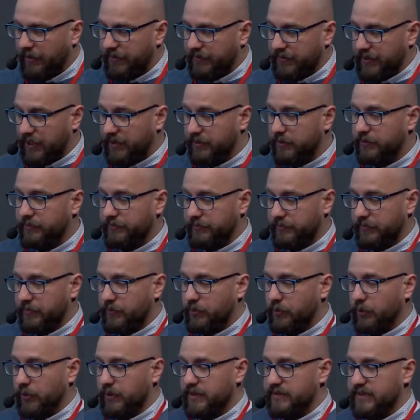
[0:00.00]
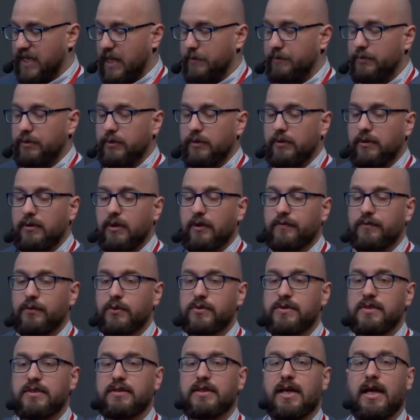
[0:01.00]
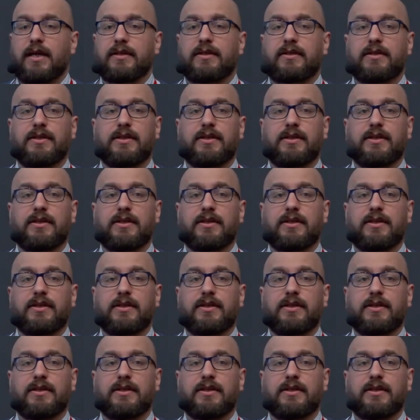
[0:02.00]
The other cool example of using that